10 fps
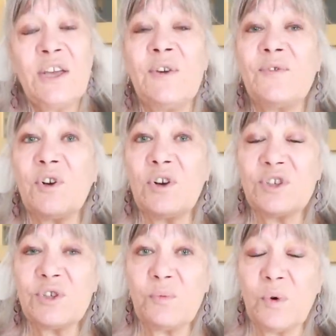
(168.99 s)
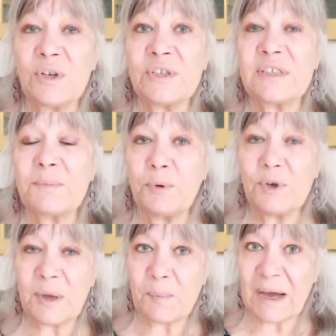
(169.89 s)
You've got to want to
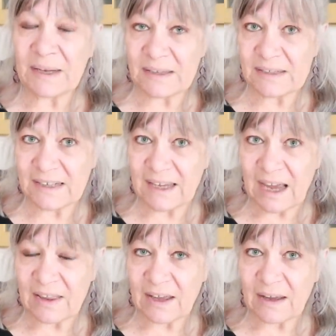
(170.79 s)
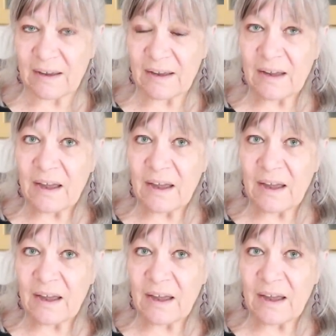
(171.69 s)
put your pattern together